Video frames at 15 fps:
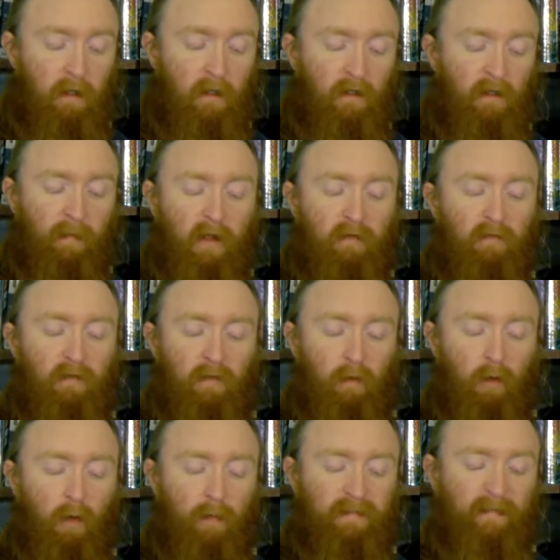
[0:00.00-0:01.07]
The mouth of the
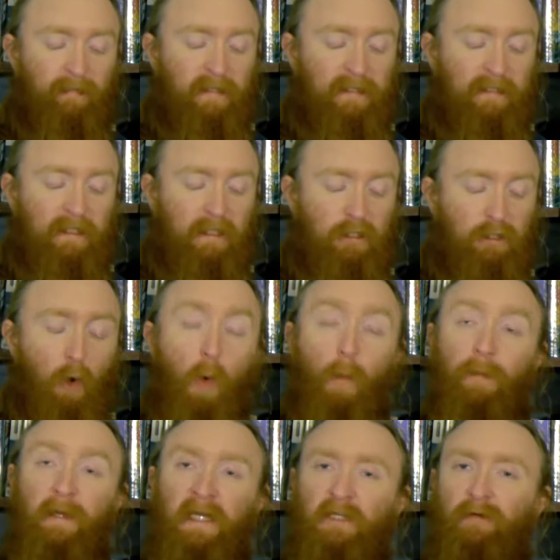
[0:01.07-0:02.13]
corpse had been stitched
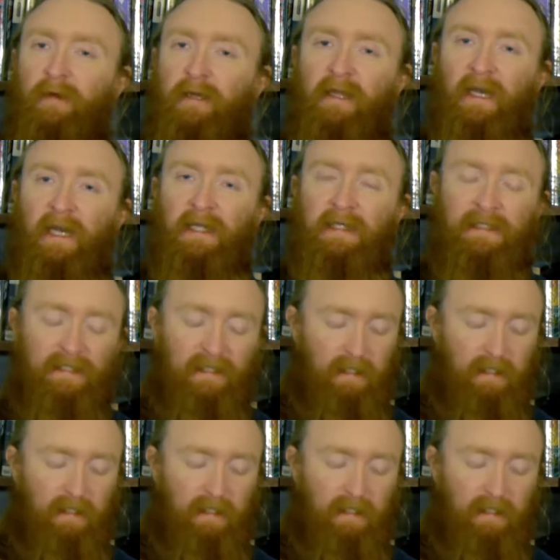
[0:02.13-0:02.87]
open into a grin,